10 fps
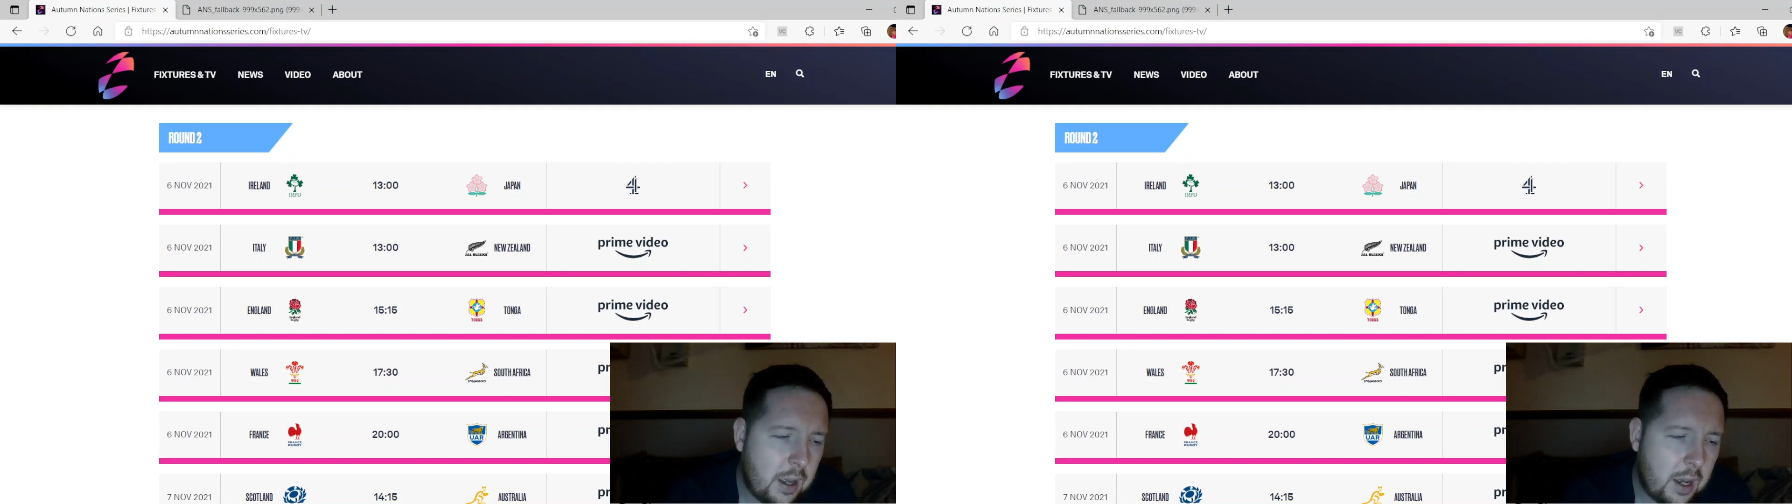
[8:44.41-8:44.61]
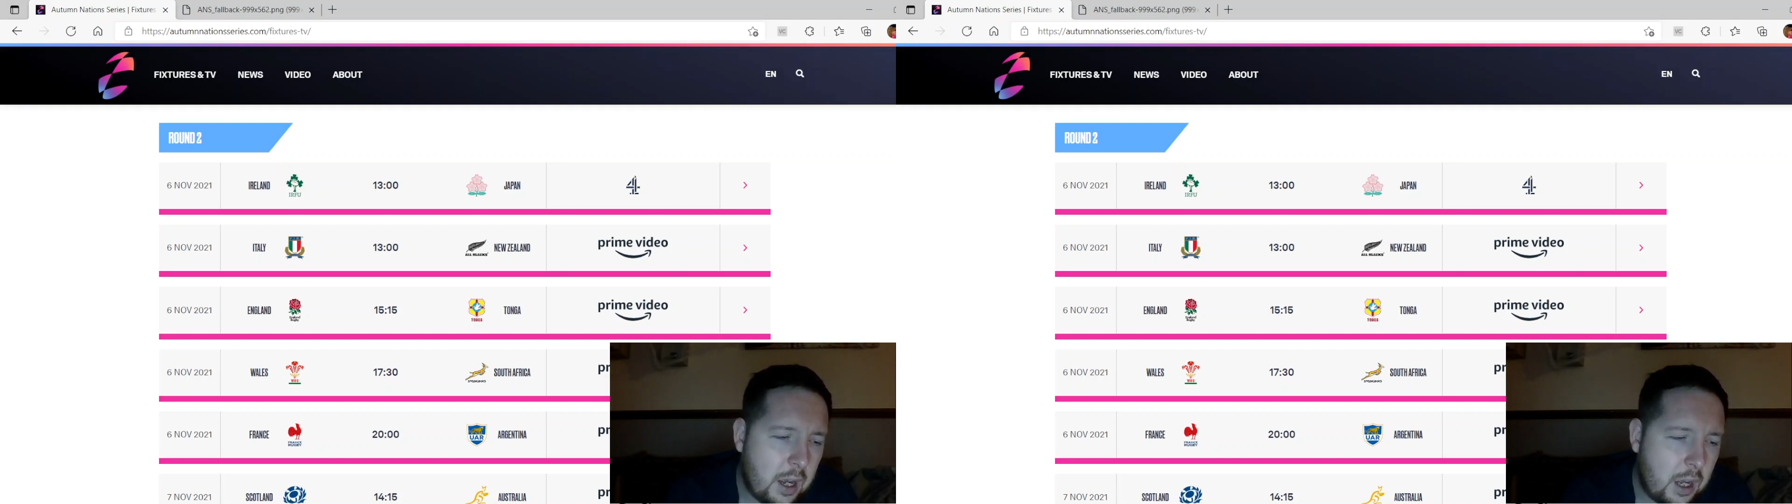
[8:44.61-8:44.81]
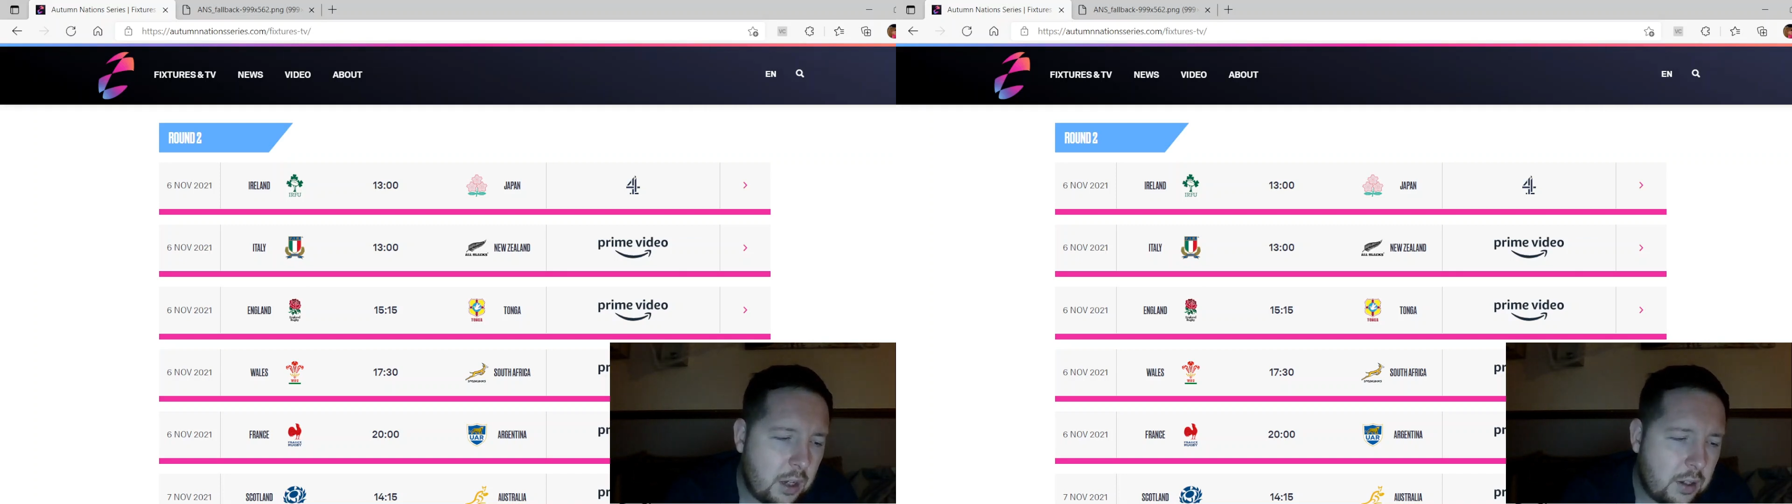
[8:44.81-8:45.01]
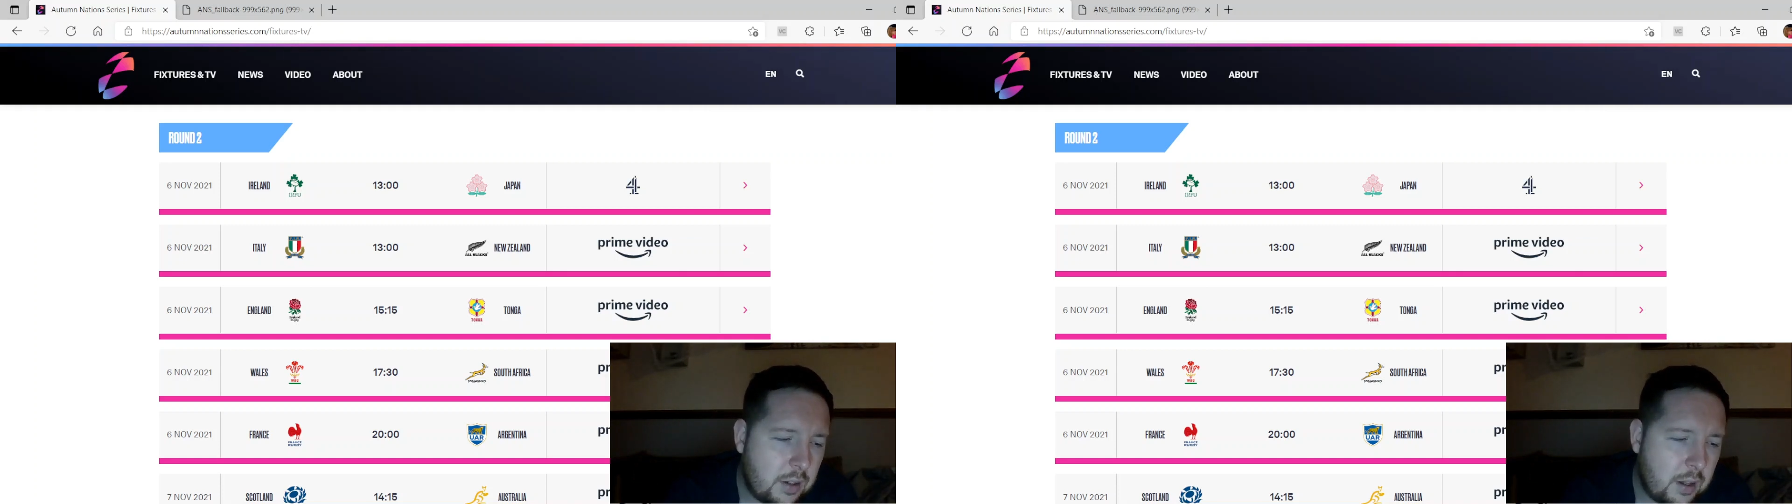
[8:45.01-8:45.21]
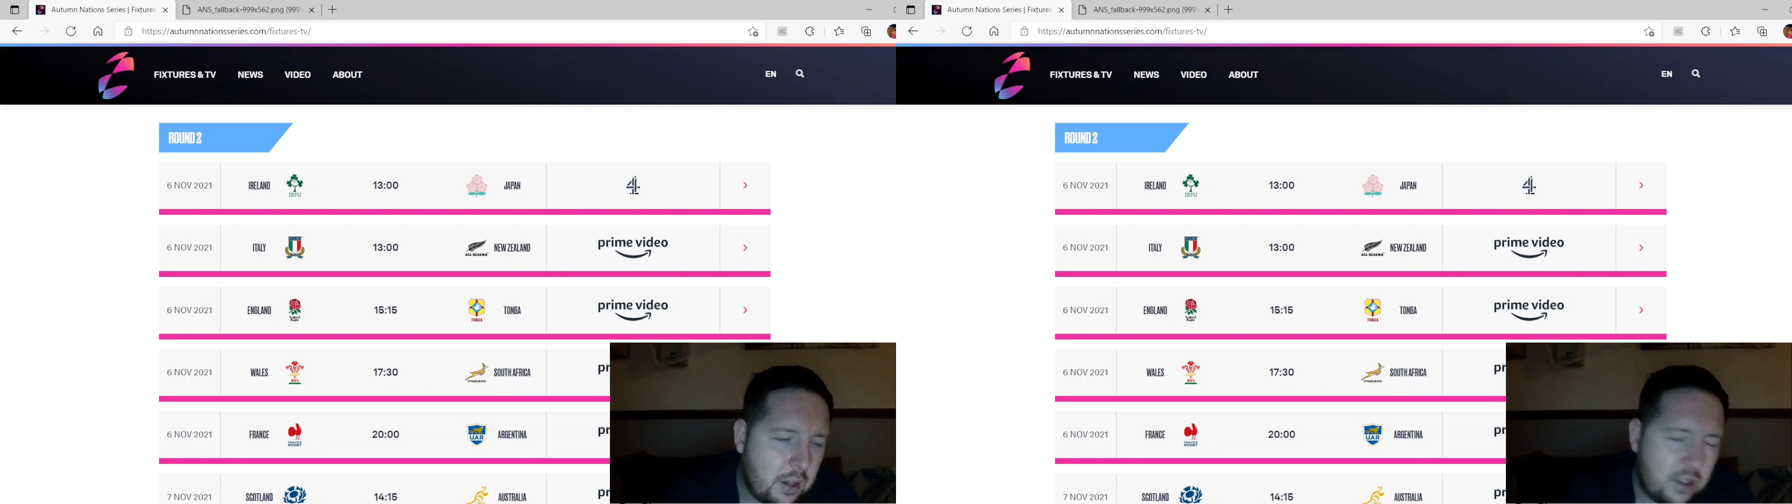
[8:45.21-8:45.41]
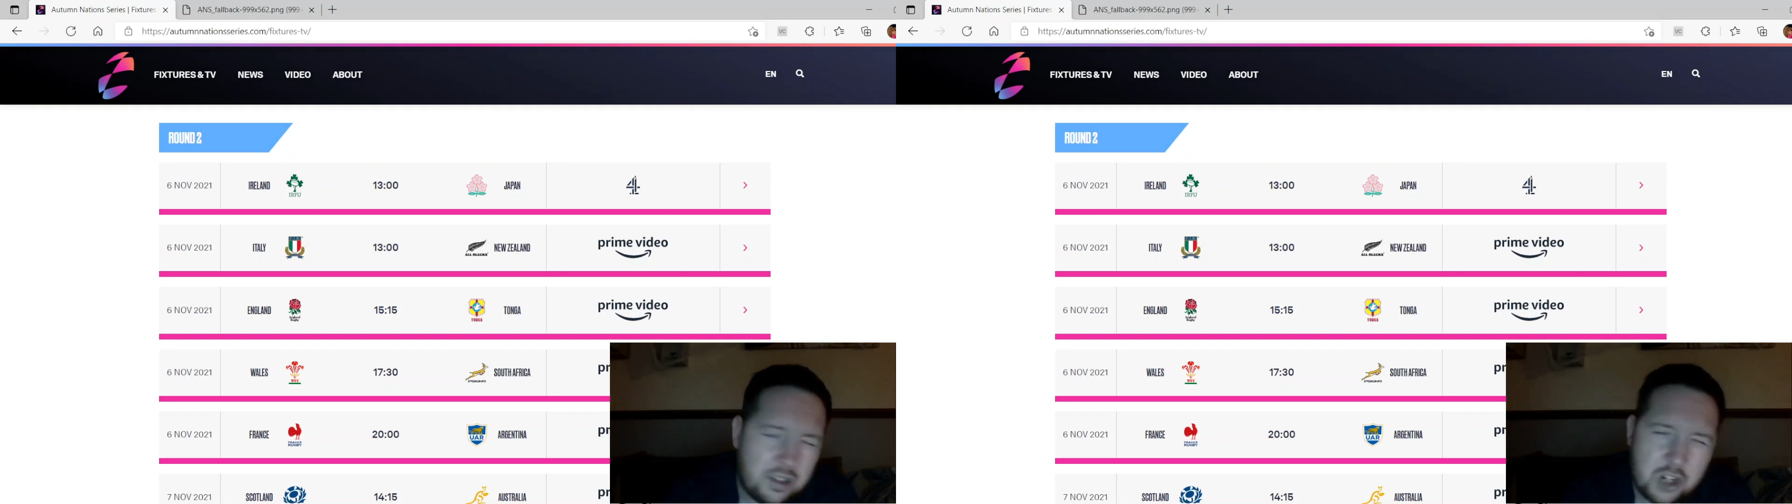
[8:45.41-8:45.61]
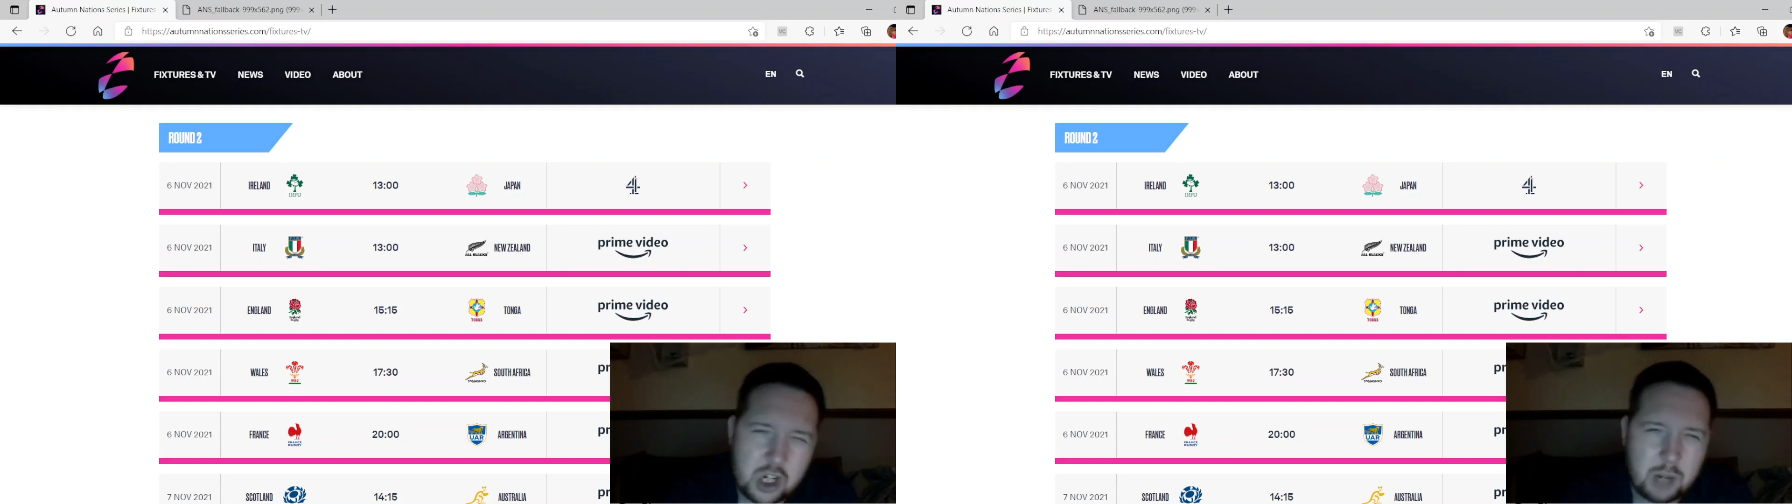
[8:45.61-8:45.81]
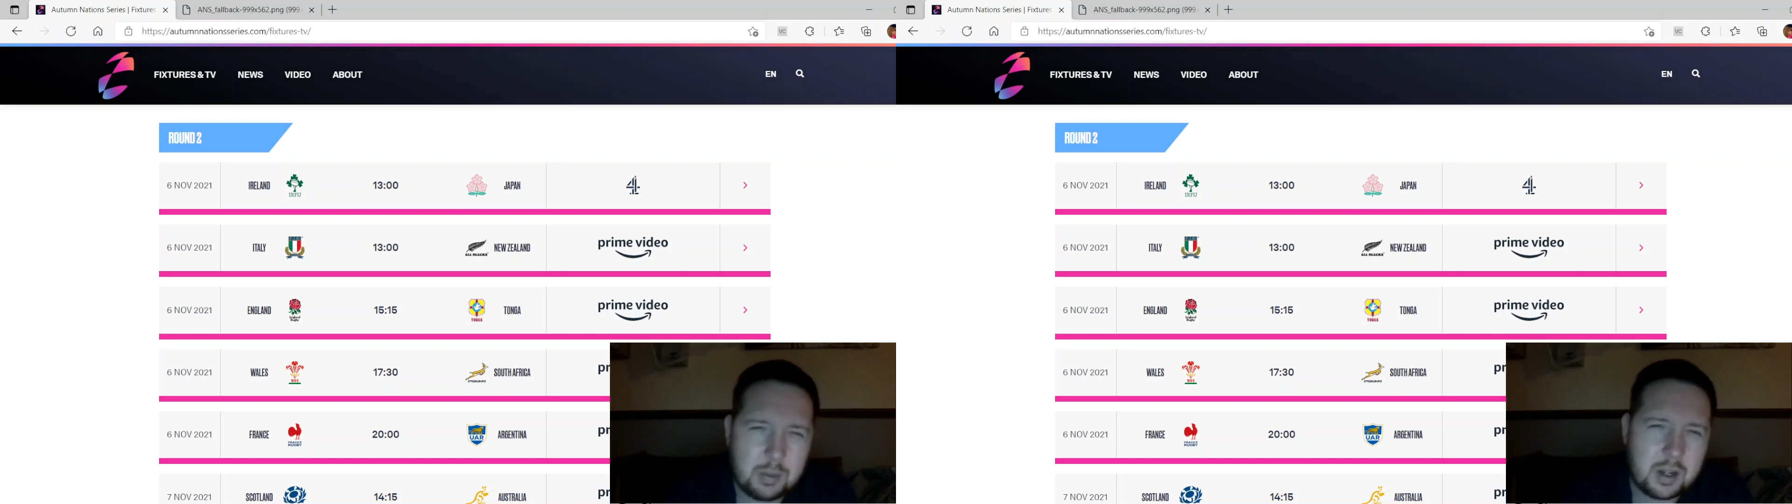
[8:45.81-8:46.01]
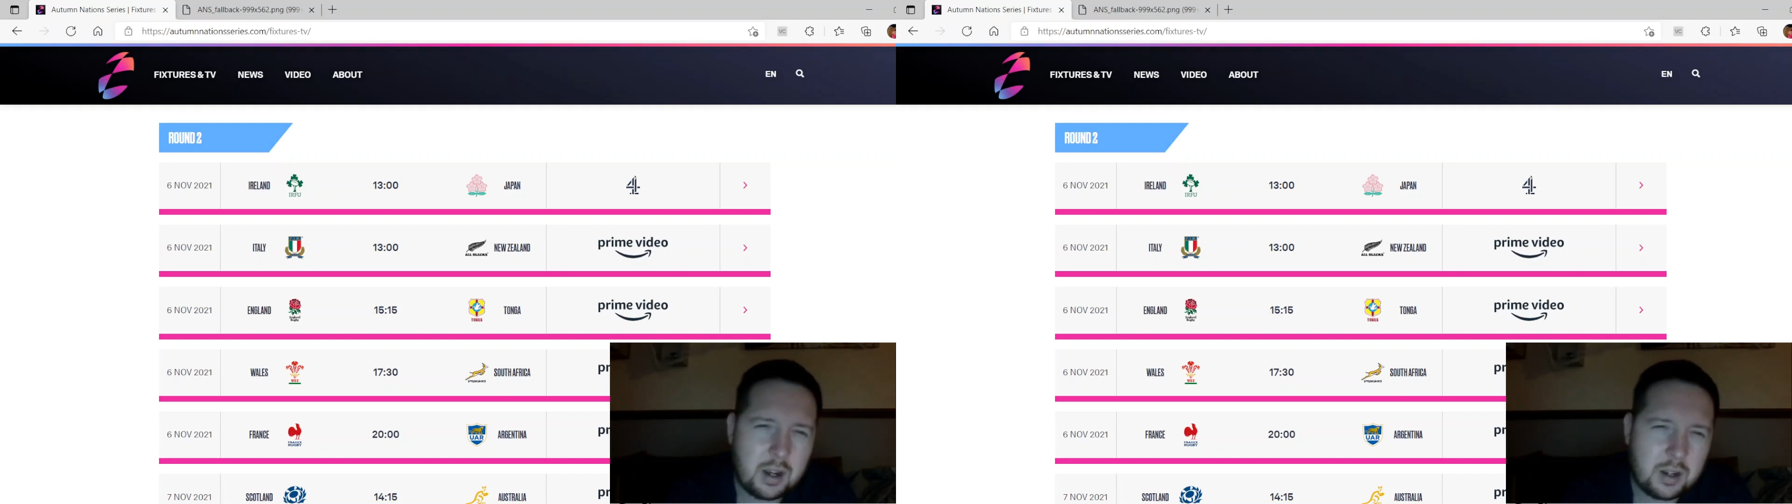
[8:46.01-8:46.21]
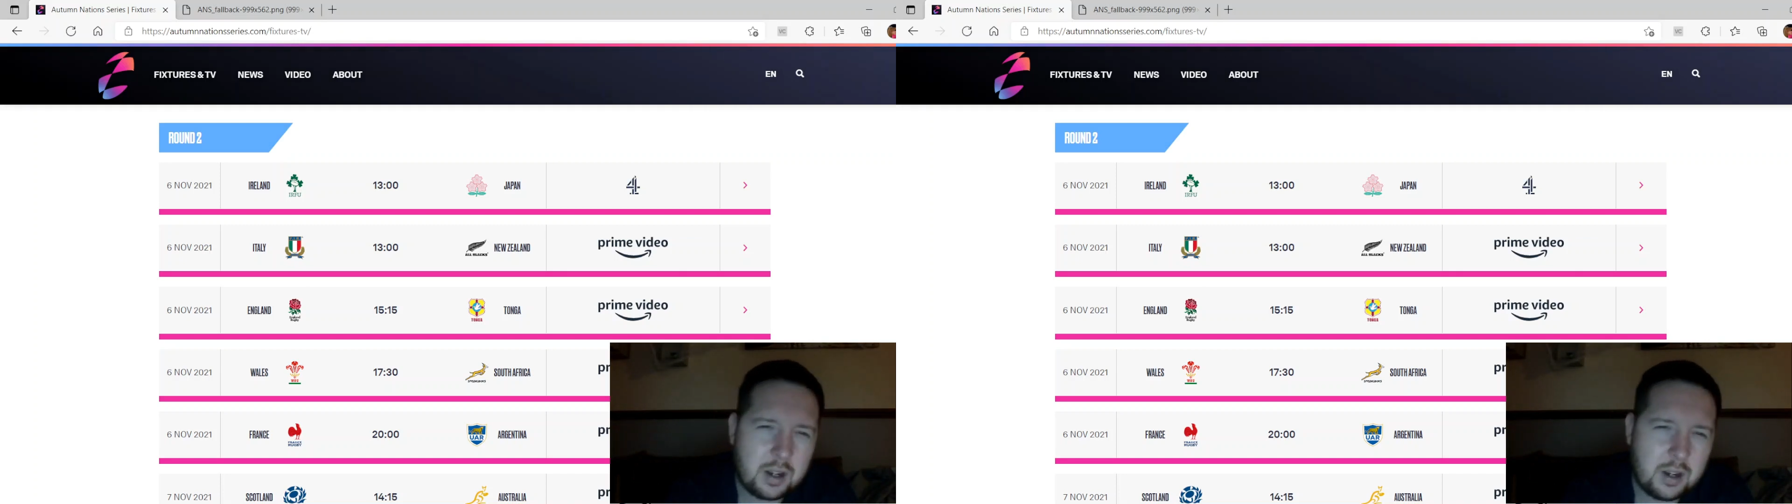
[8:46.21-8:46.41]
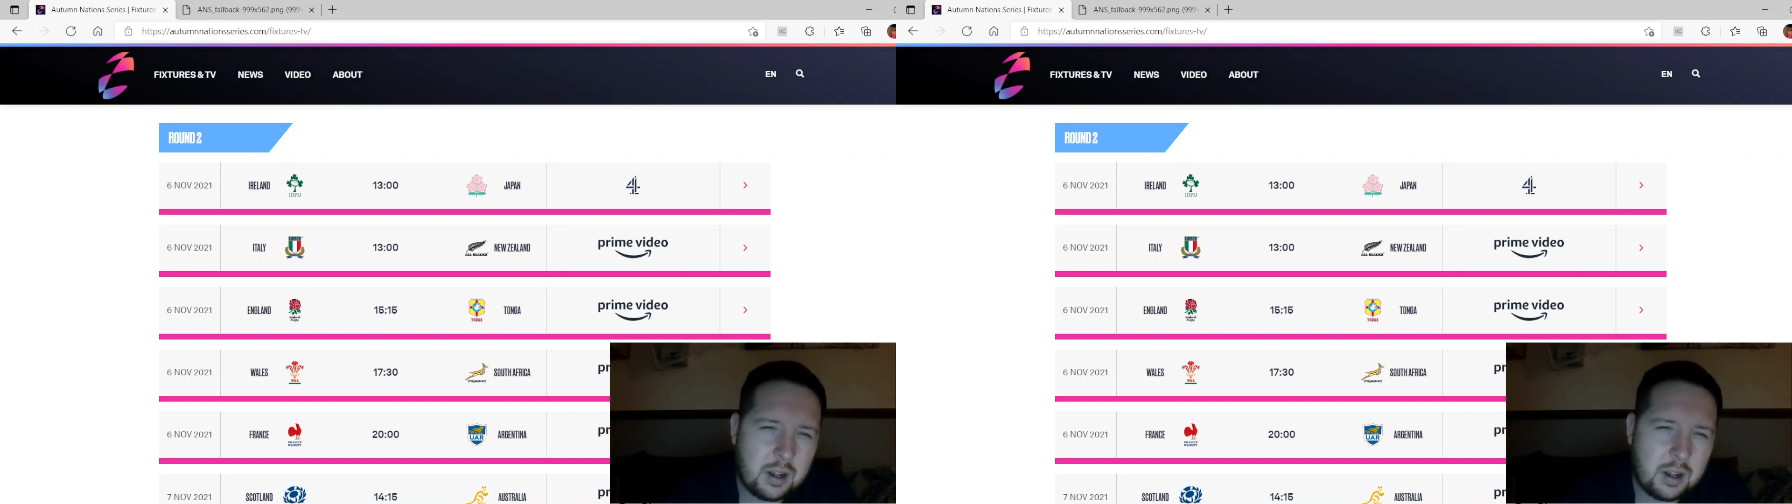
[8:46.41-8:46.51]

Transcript: And it's just a shame they can't get it.